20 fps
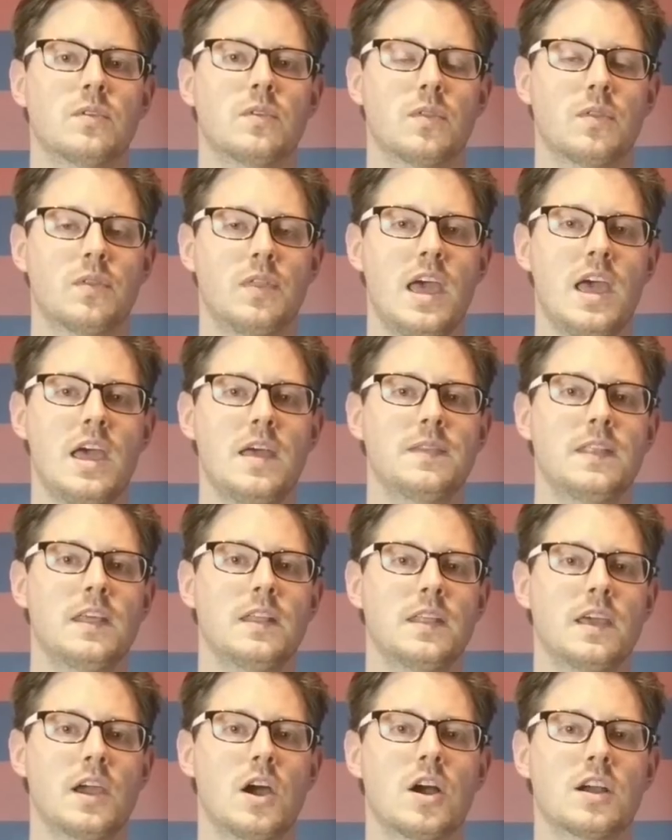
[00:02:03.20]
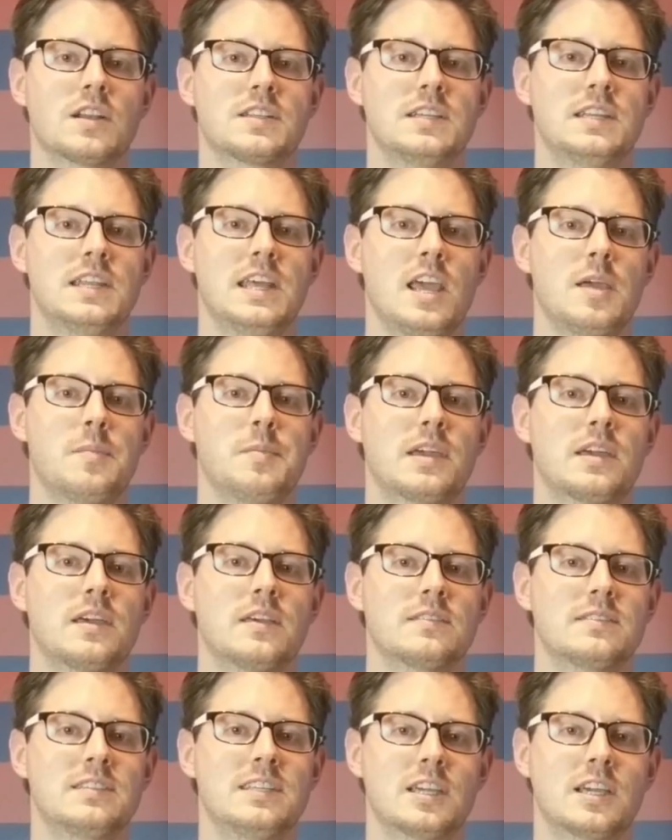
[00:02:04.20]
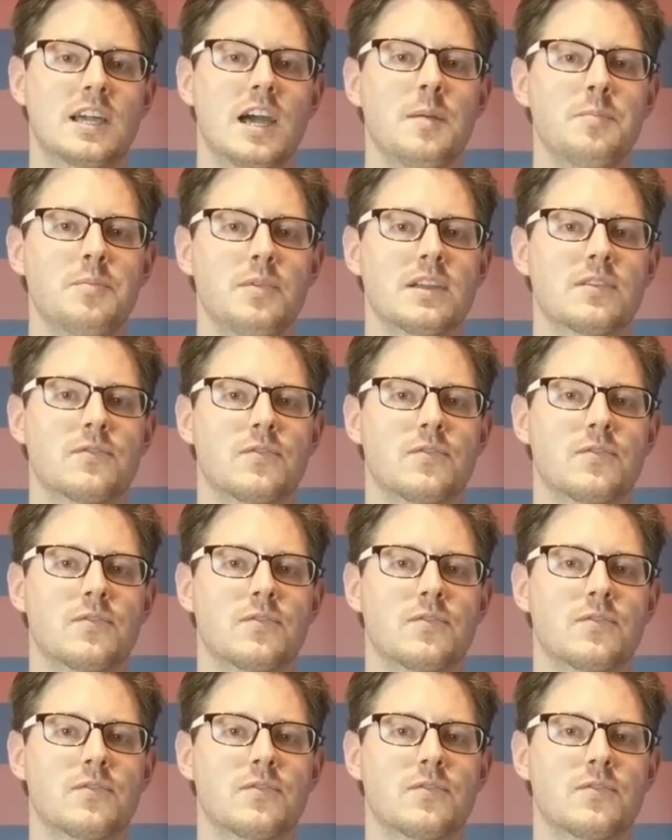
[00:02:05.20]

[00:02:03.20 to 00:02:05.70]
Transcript: then than they are today because decoupling